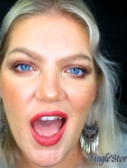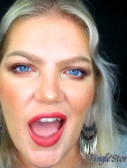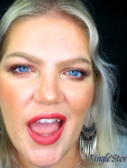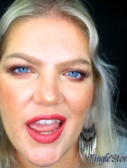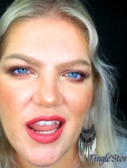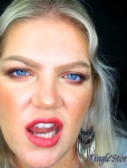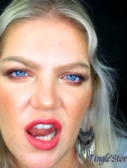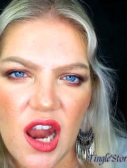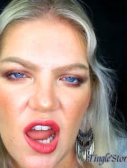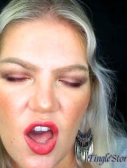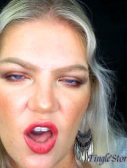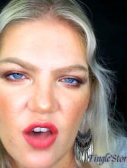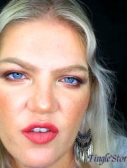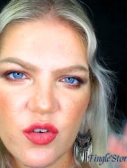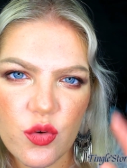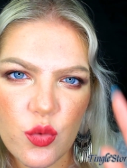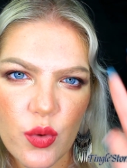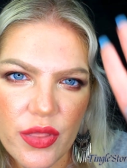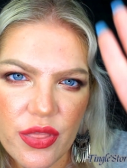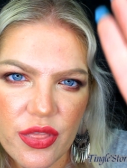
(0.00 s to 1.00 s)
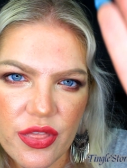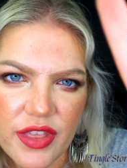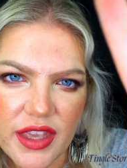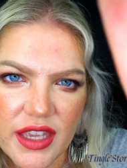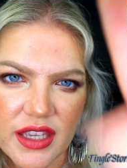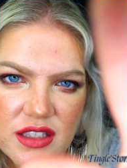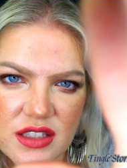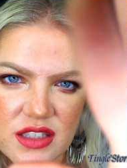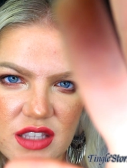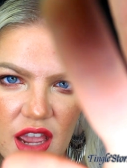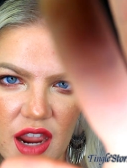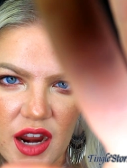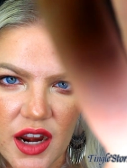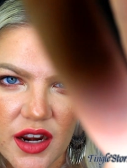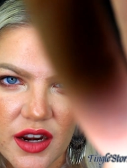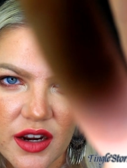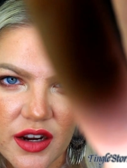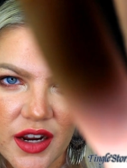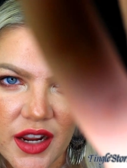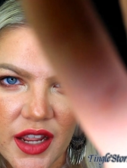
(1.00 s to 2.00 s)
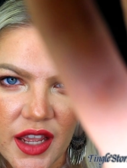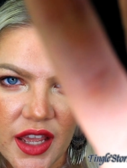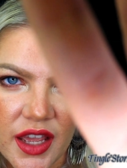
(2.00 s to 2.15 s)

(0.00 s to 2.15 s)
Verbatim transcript: I love when things are